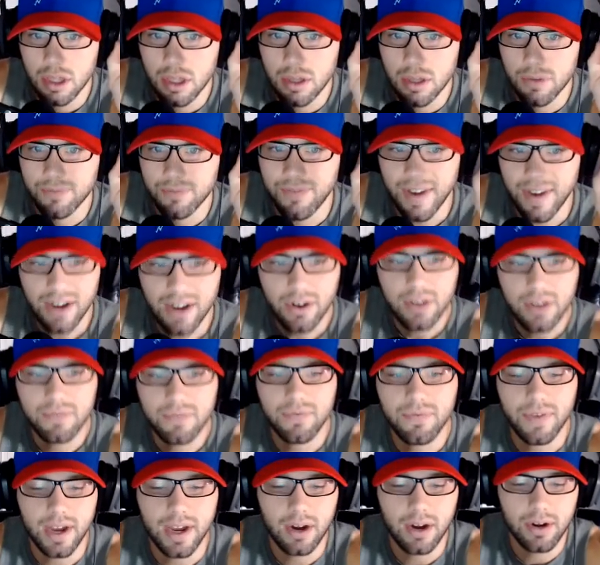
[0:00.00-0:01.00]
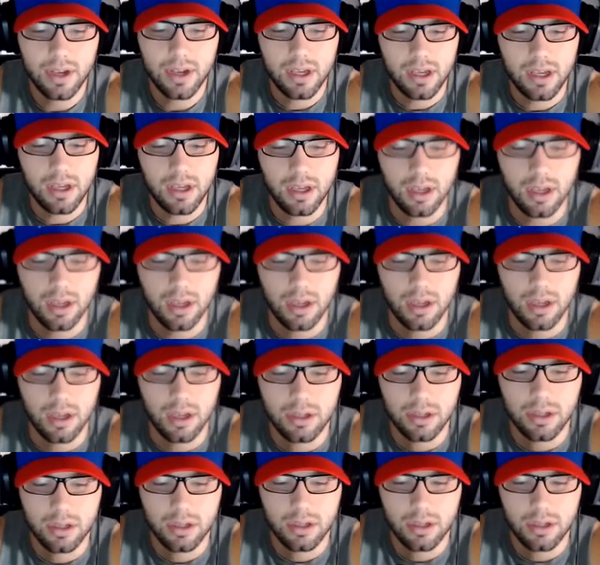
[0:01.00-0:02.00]
Very, very
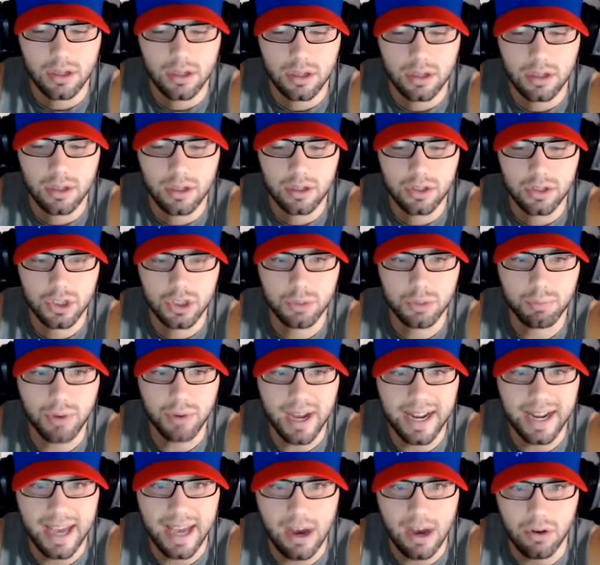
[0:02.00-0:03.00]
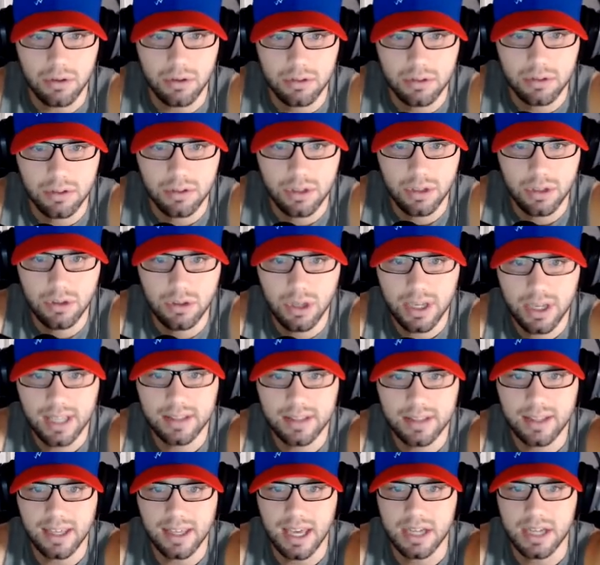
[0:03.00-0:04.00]
spread out. You look
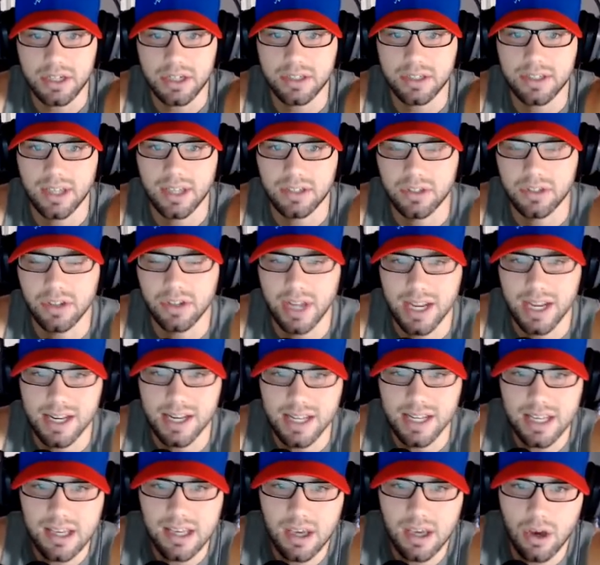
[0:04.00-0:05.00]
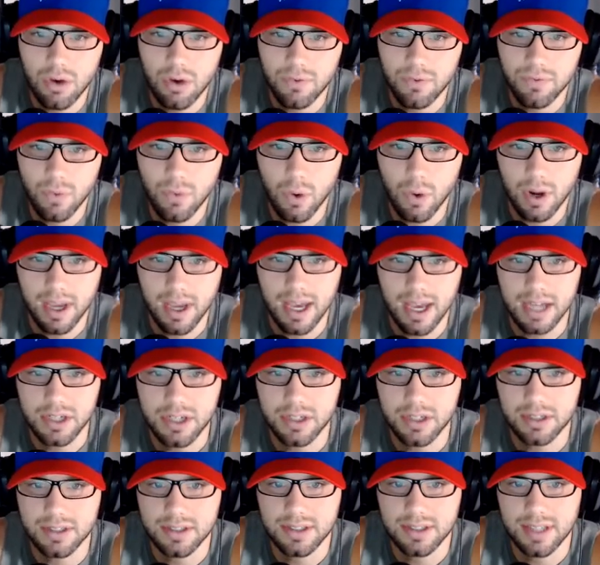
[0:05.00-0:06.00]
at the catches yesterday. Nico, 4
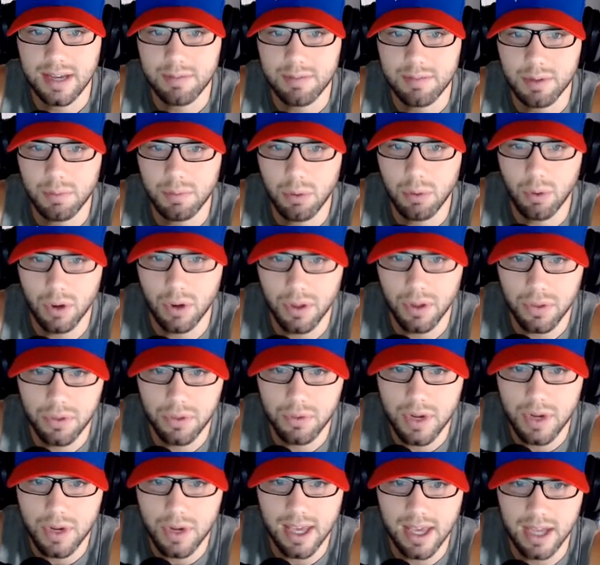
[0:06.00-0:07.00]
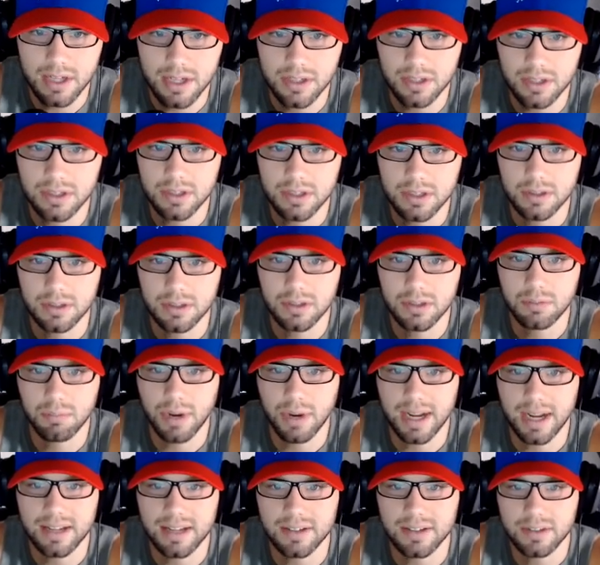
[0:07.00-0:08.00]
catches. Sam Laporta, 3 catches.
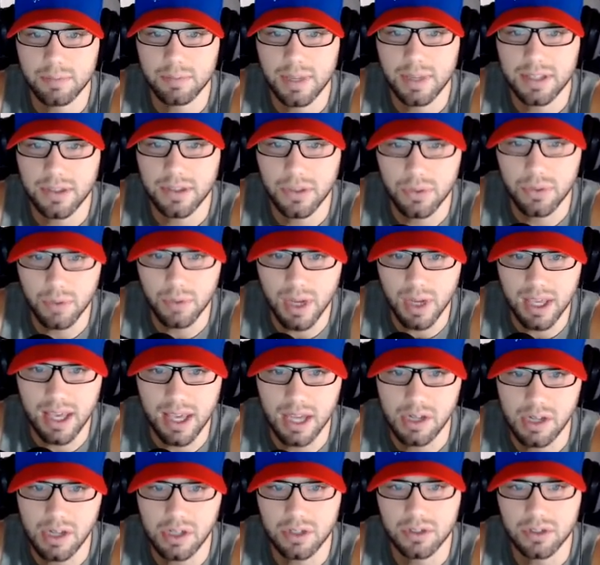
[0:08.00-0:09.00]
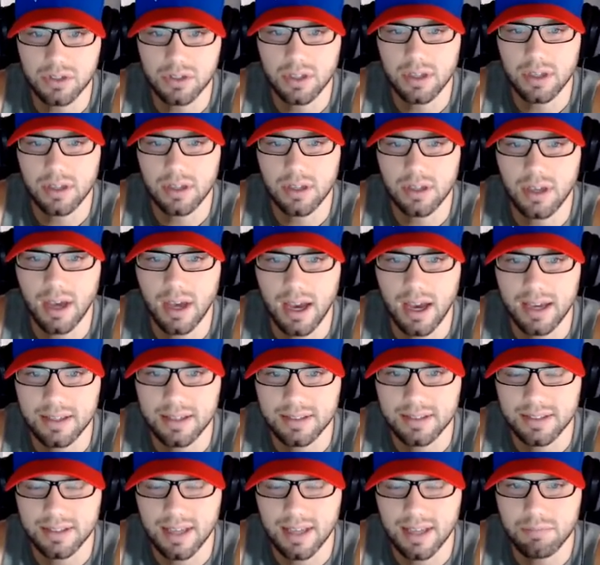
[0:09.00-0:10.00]
Brandon Smith, 3 catches.
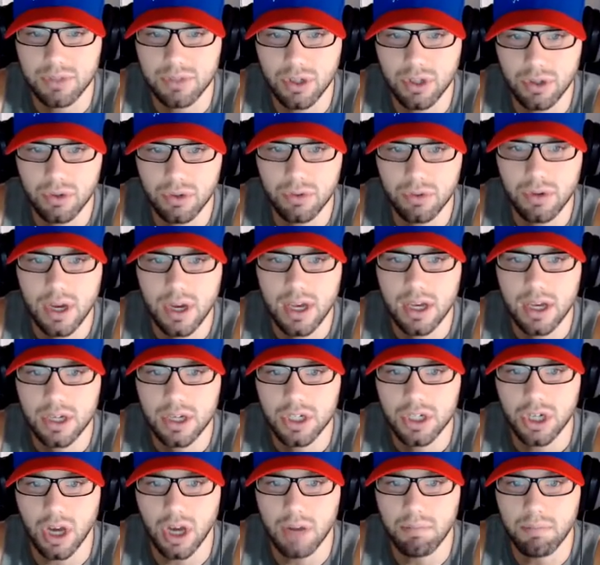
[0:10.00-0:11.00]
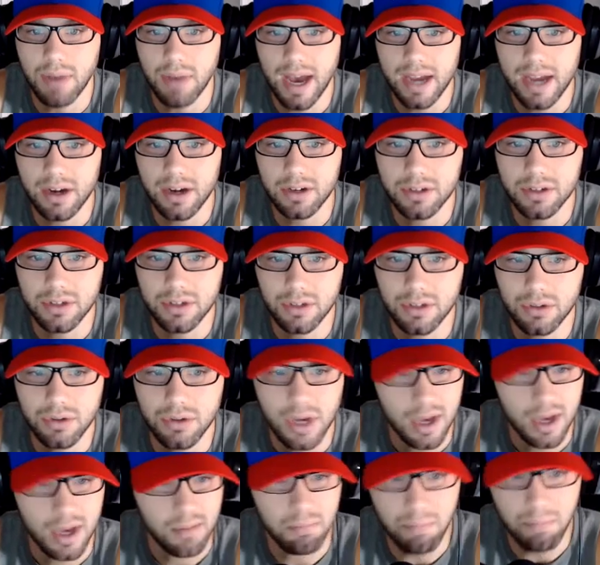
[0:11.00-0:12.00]
ISM, 2. Sean Byer, 2.
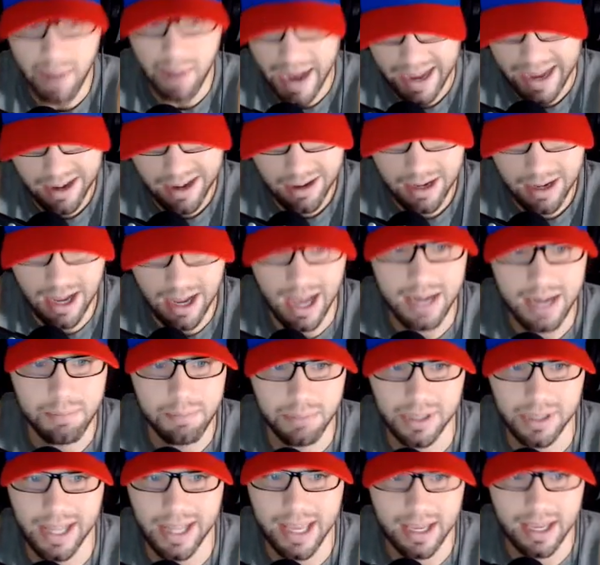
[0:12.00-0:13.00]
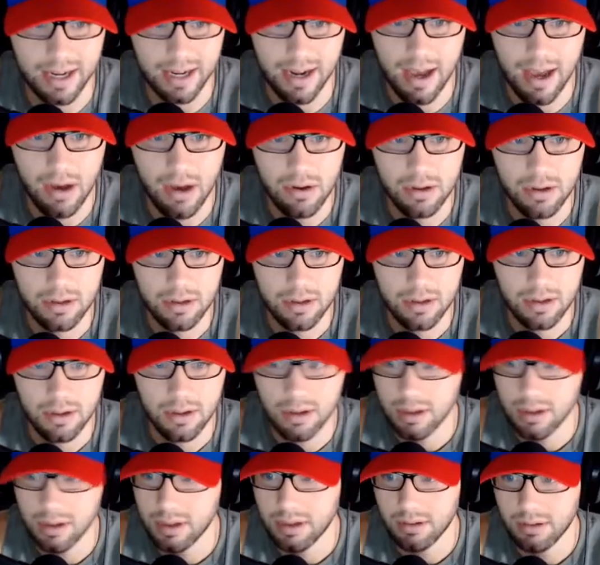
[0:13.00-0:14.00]
Byer kind of playing now.
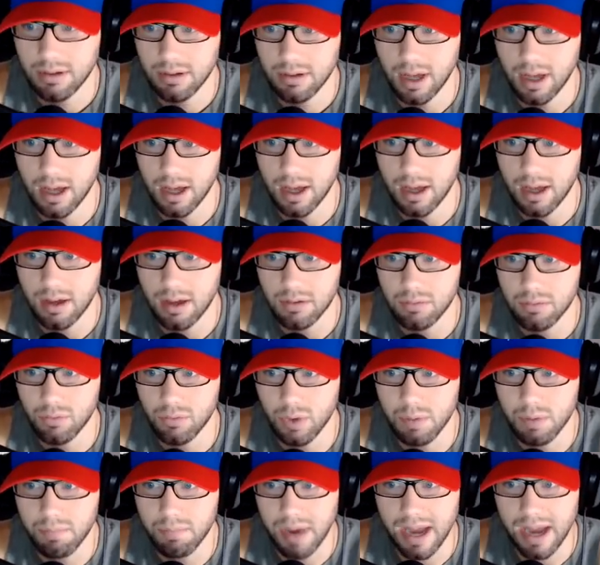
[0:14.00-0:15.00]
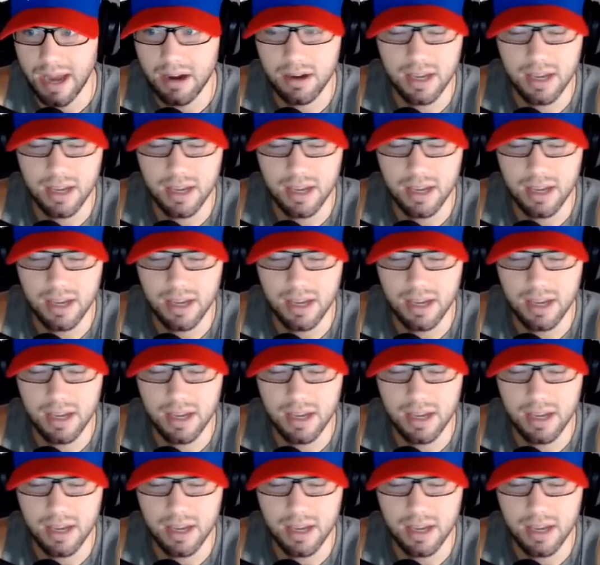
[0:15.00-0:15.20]
when Bayer